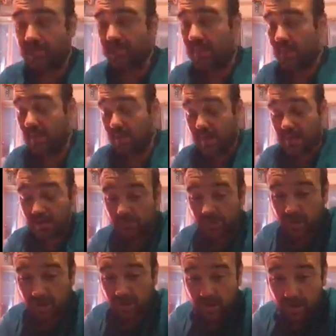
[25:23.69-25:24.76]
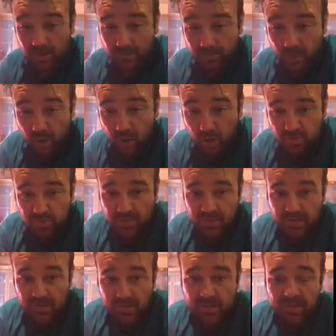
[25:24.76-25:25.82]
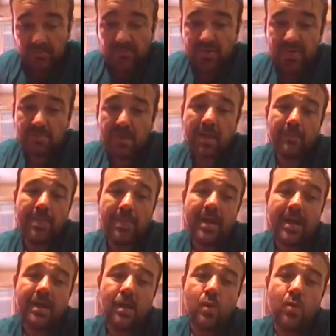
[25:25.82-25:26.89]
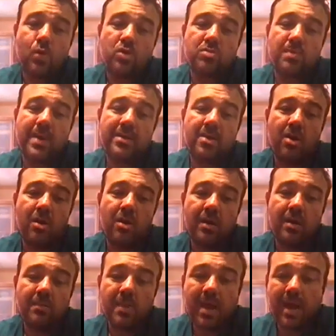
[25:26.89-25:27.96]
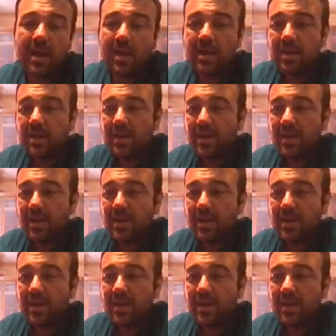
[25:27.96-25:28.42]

the cosmic infrared background was made only by